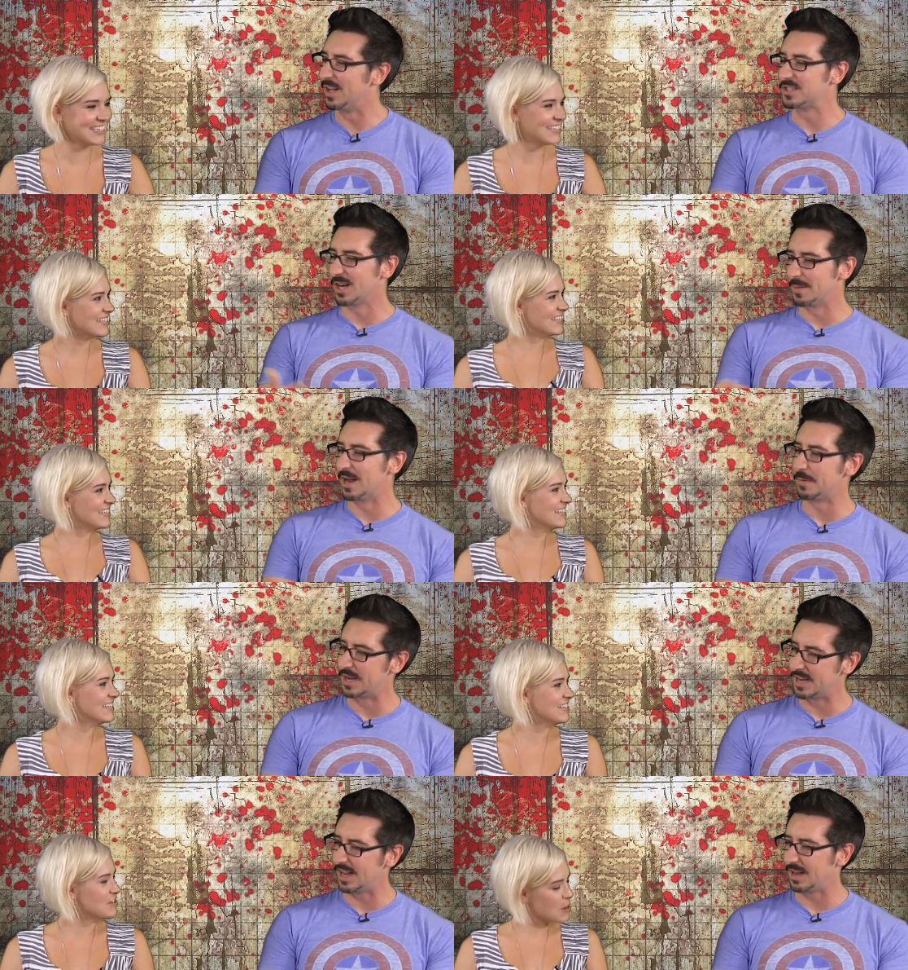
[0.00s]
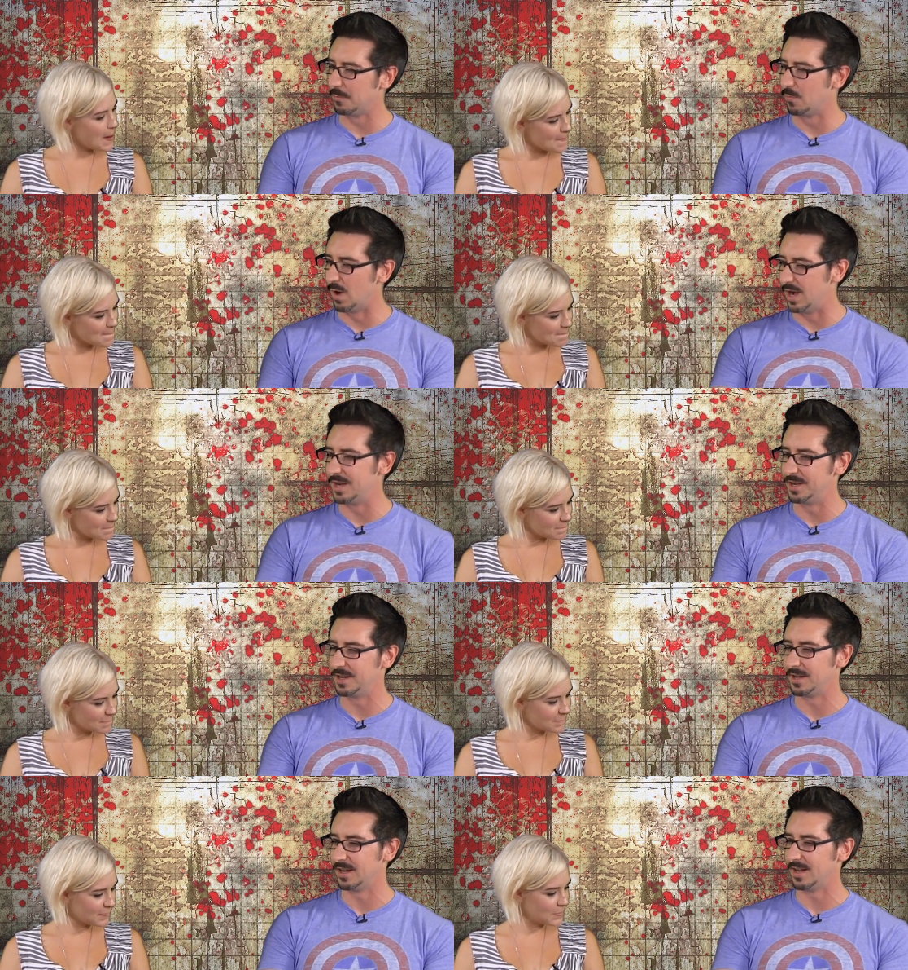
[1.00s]
Speaker 1: well, talk about. I mean, uh,
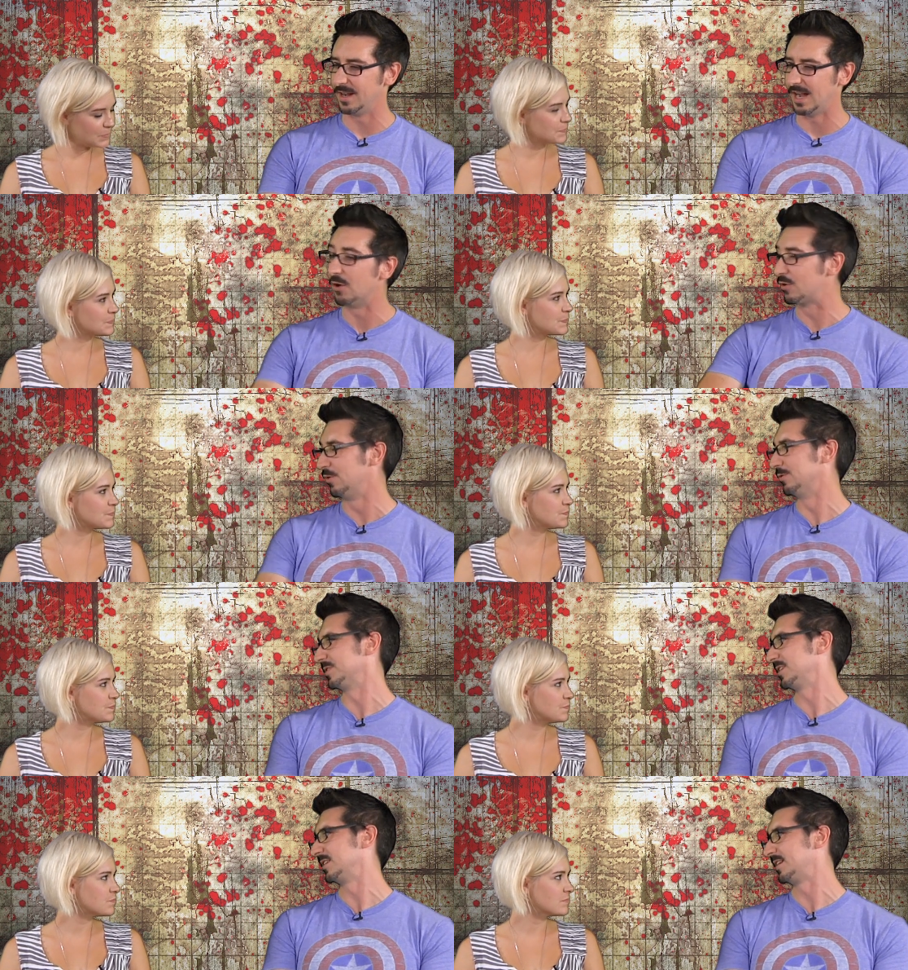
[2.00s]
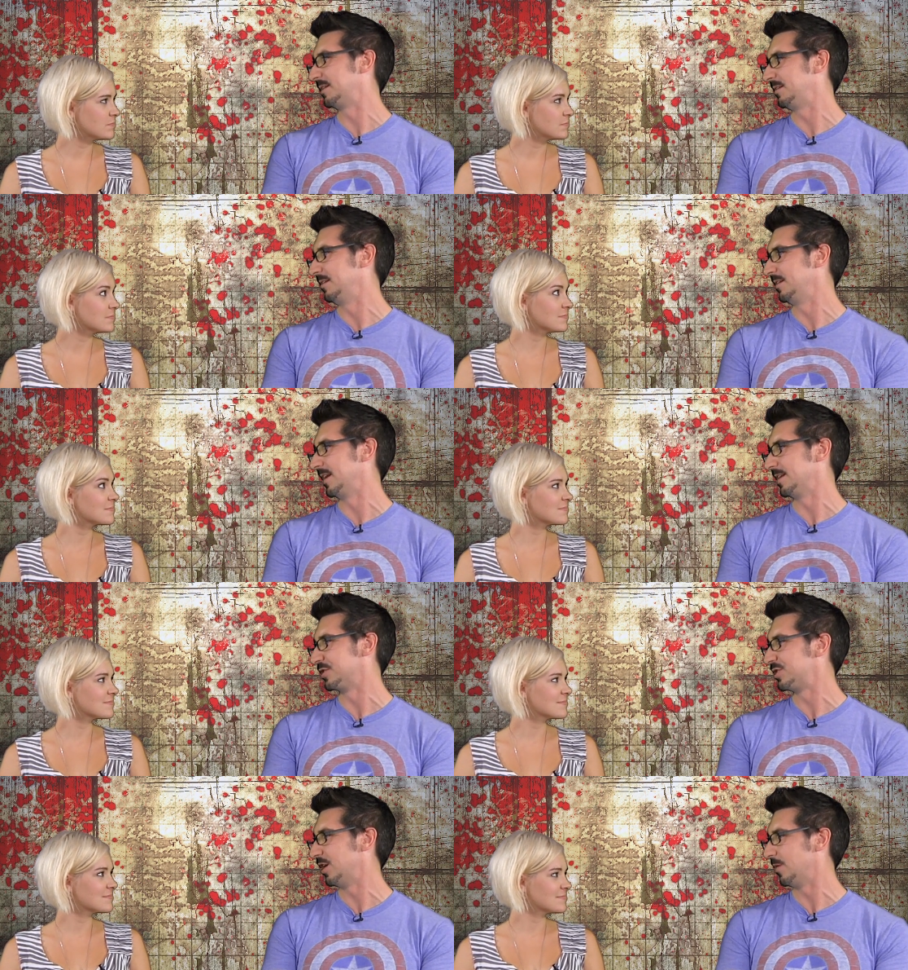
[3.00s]
one, uh, how cool is it to get
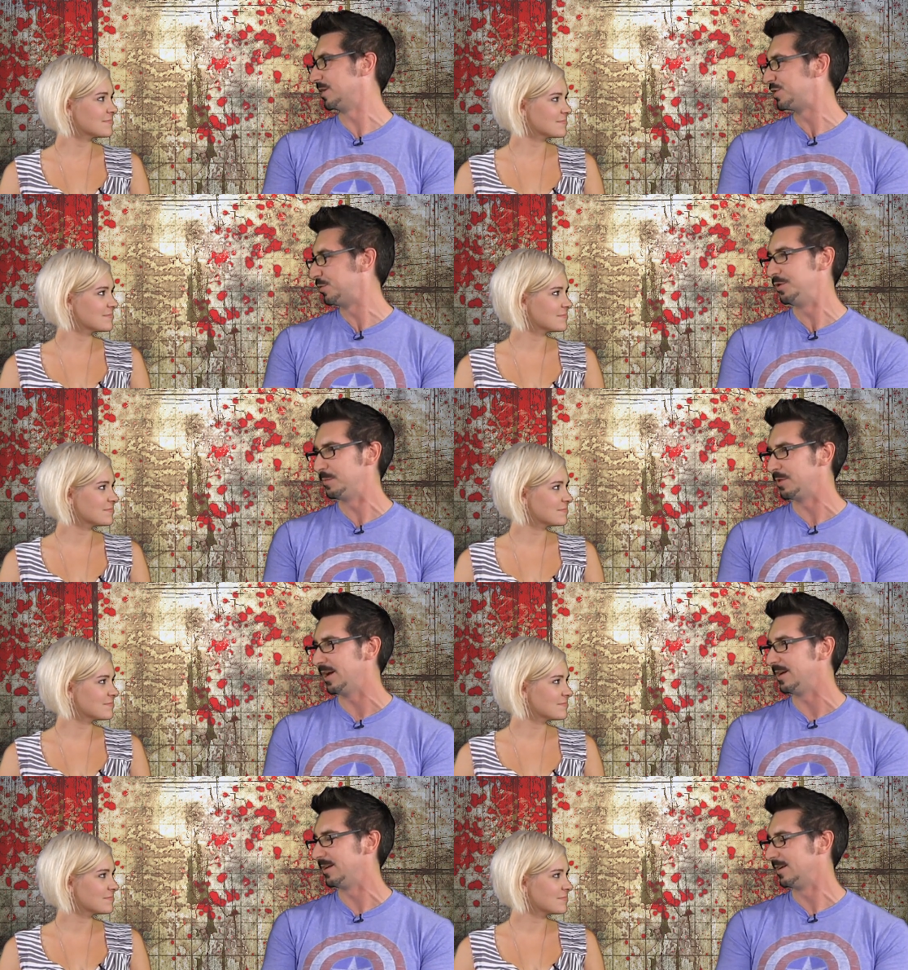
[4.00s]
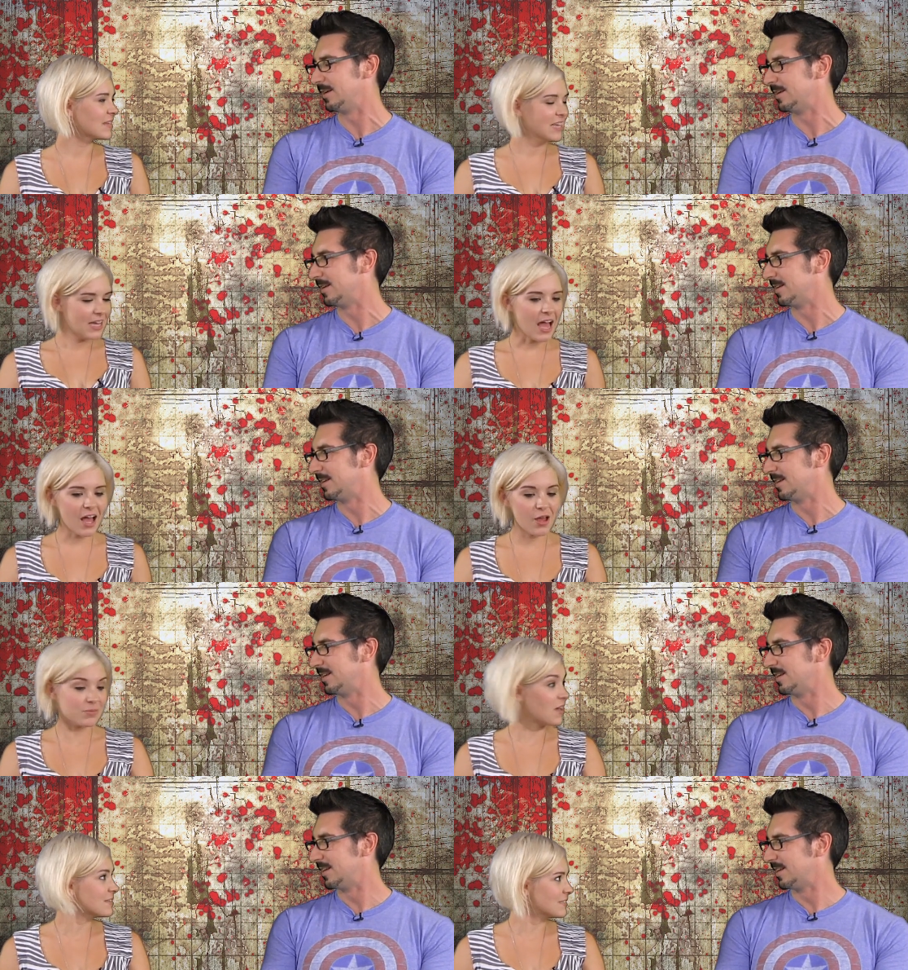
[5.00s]
on a show, and two, who do you play?
Speaker 2: Um,
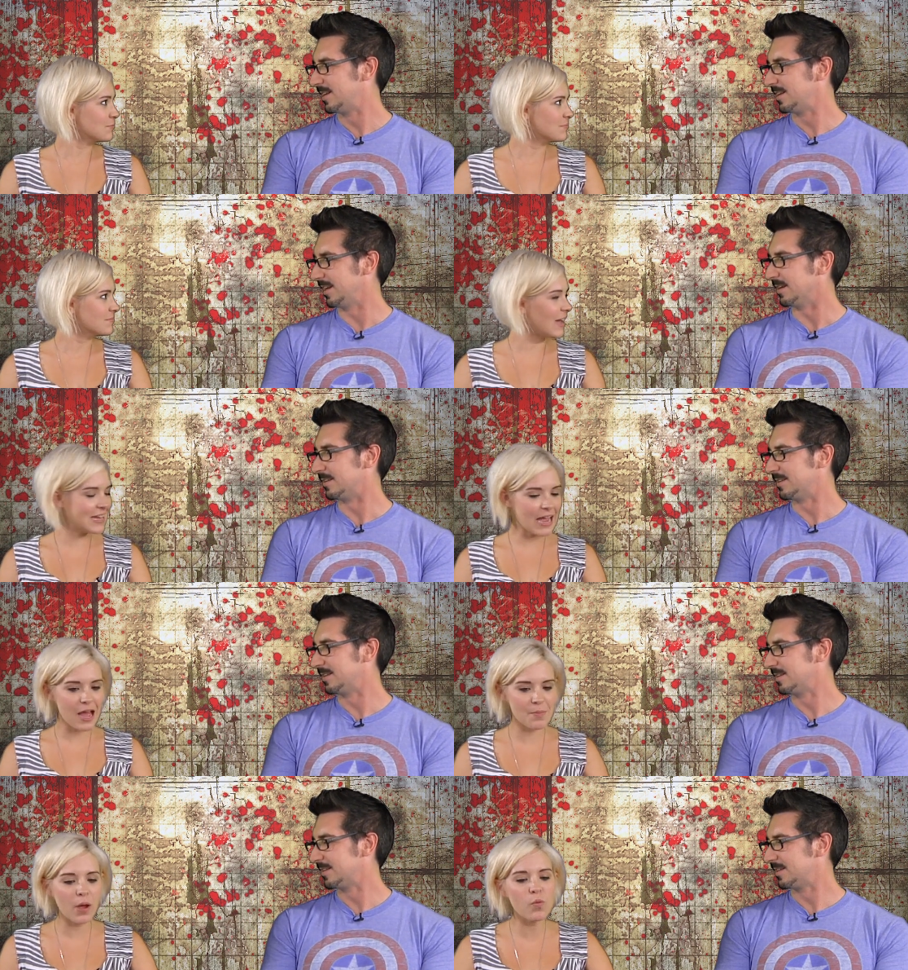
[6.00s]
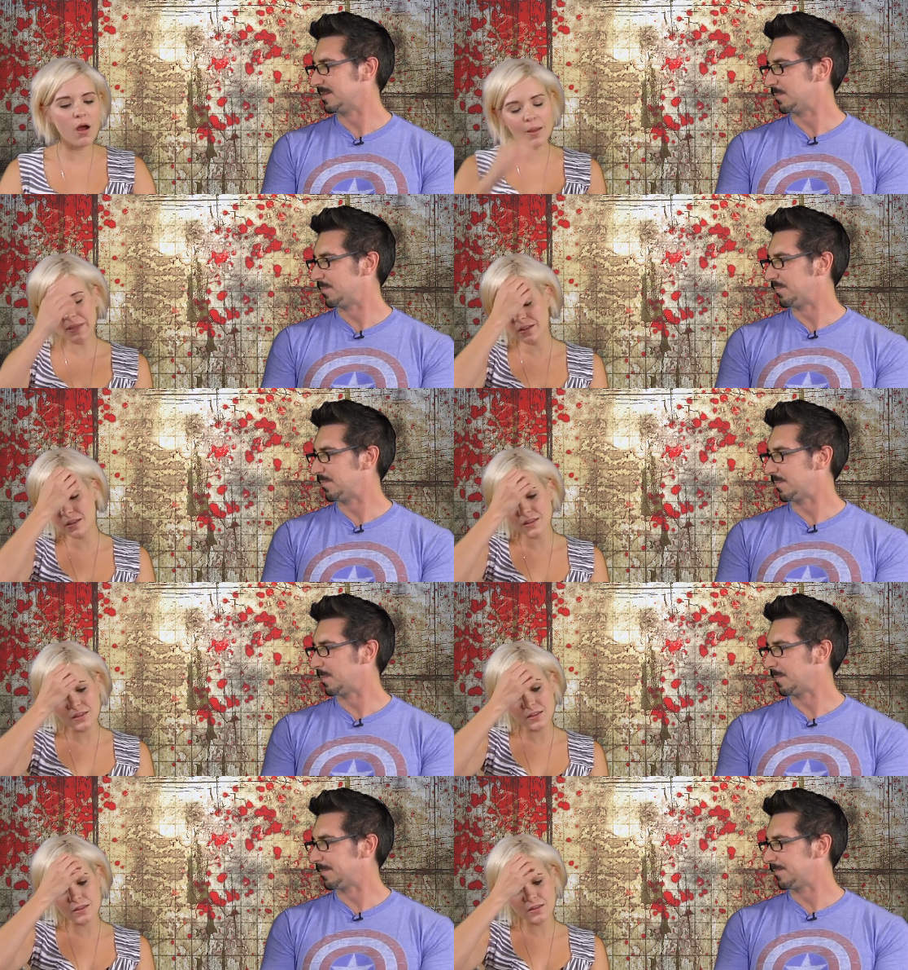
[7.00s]
it's awesome. Yeah. I um, well, I mean,
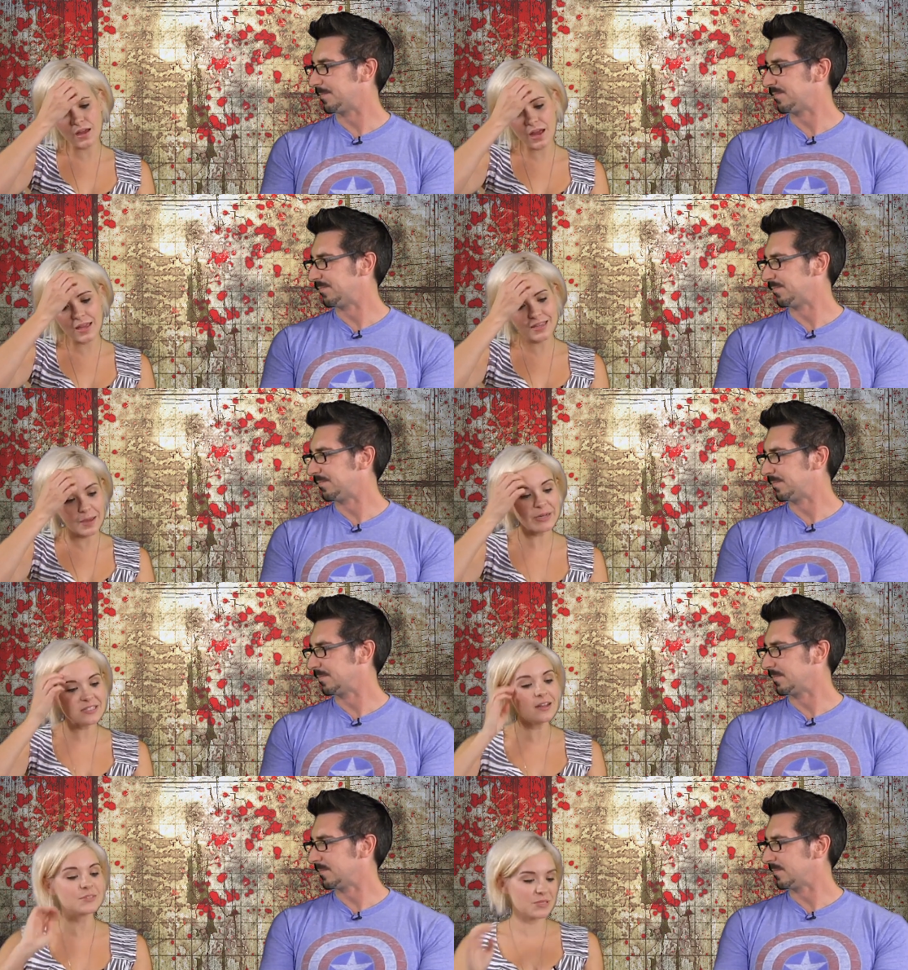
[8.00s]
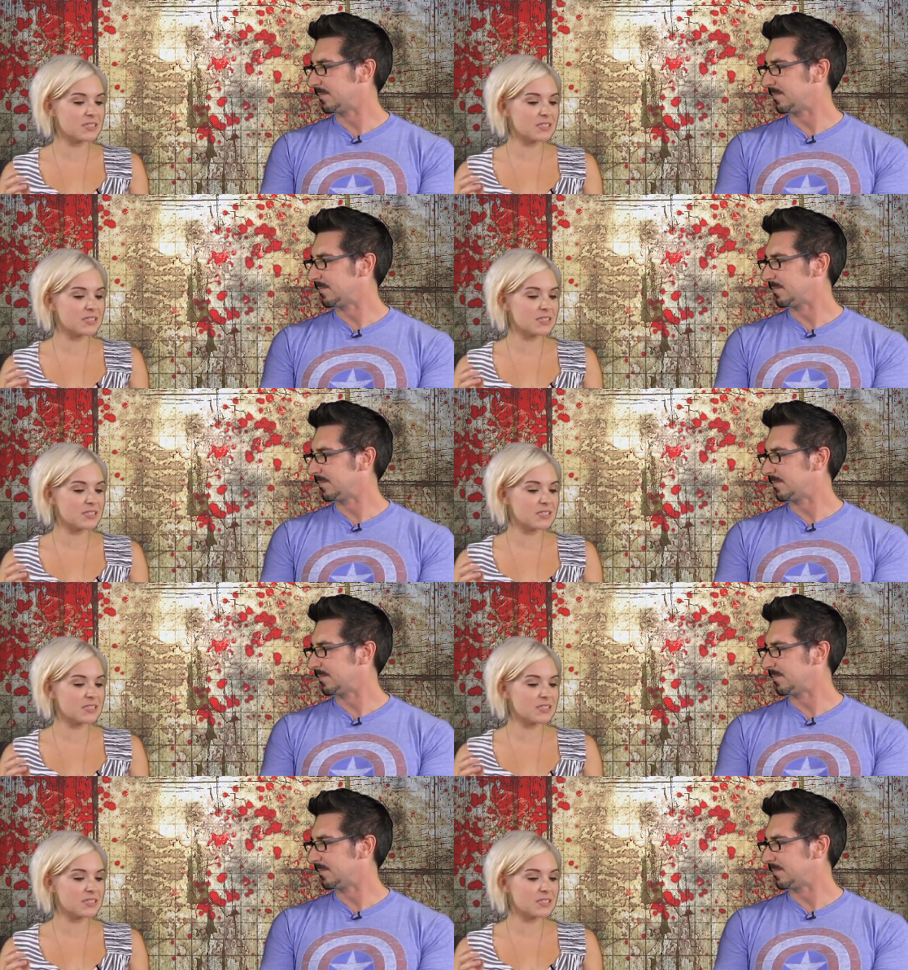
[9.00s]
I, I mean, it's awesome.